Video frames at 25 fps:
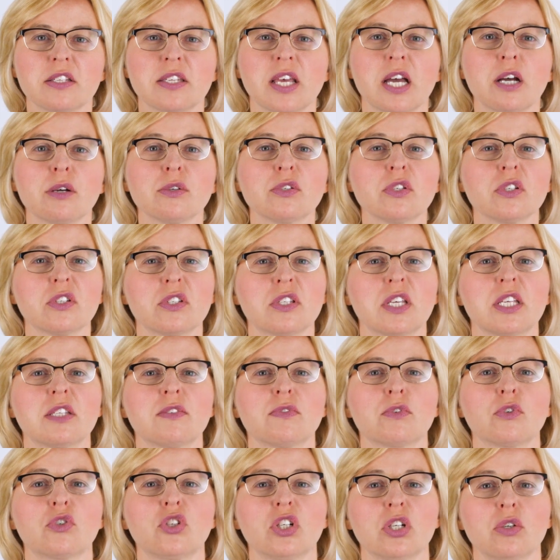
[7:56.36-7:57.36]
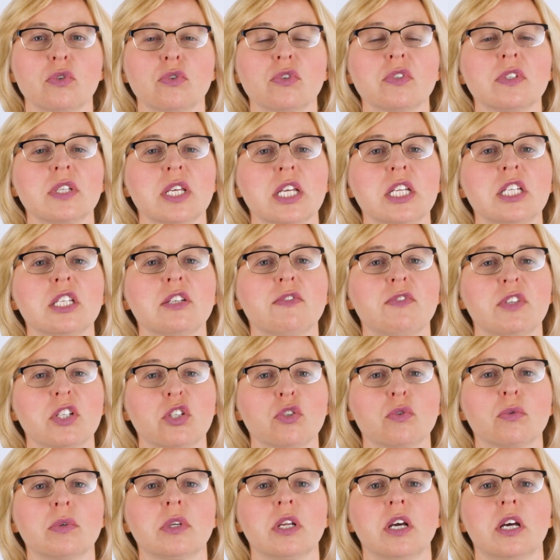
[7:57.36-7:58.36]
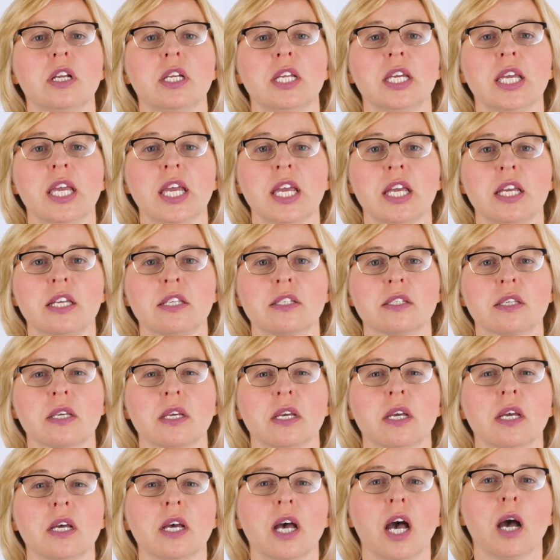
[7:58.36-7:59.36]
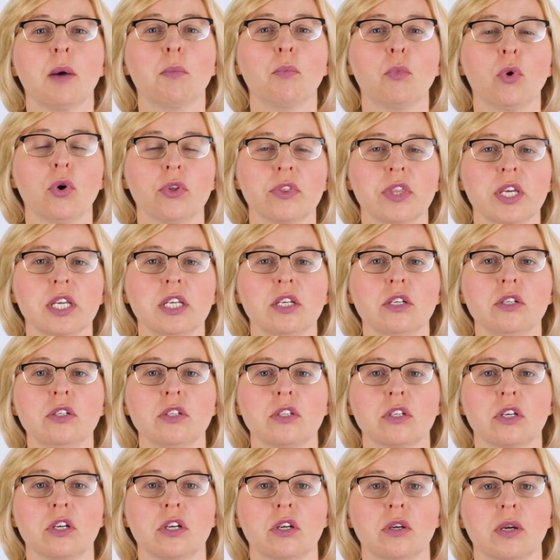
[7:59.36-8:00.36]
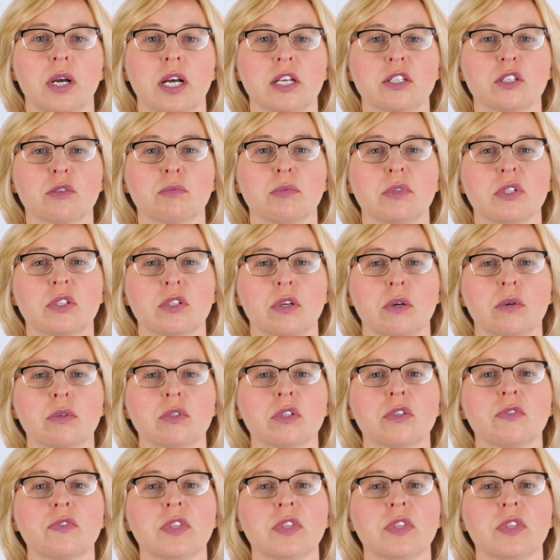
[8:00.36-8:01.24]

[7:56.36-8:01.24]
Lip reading: is how successful children's individual learning is and what they can do as a result